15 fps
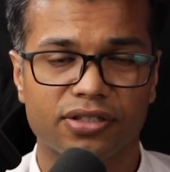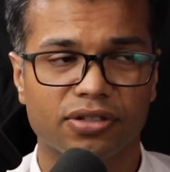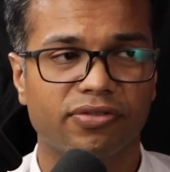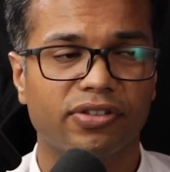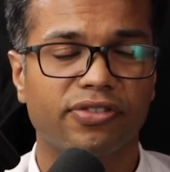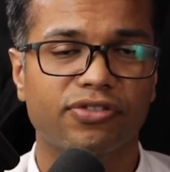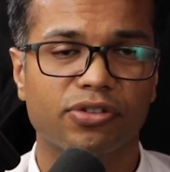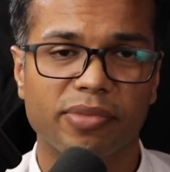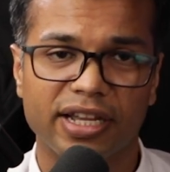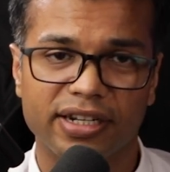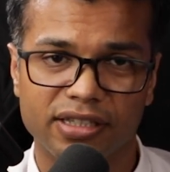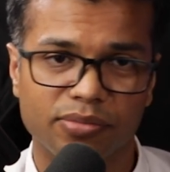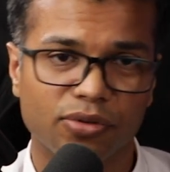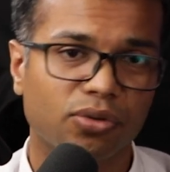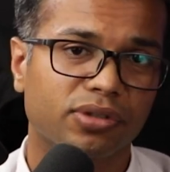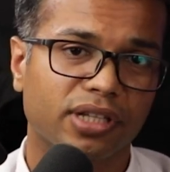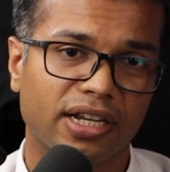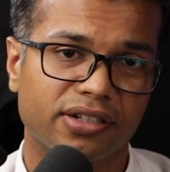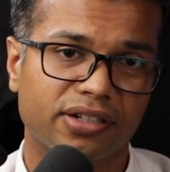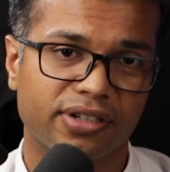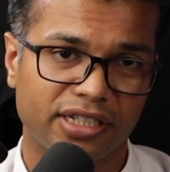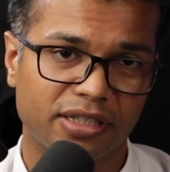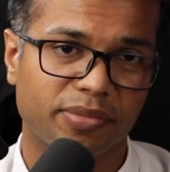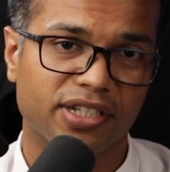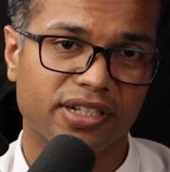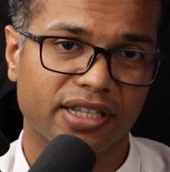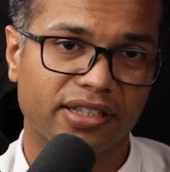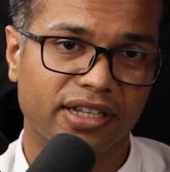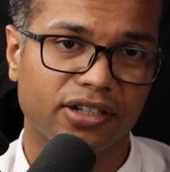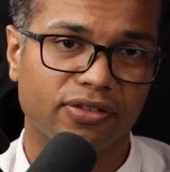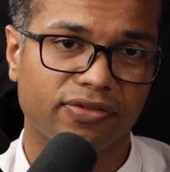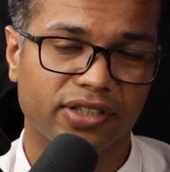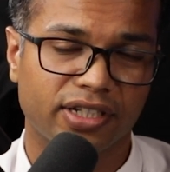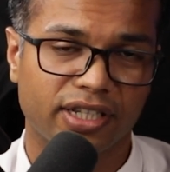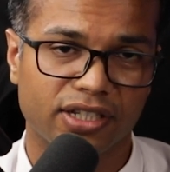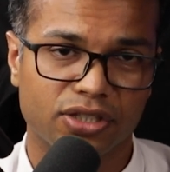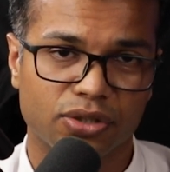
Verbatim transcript: So we have to marry the both and treat the patient at the end of the day.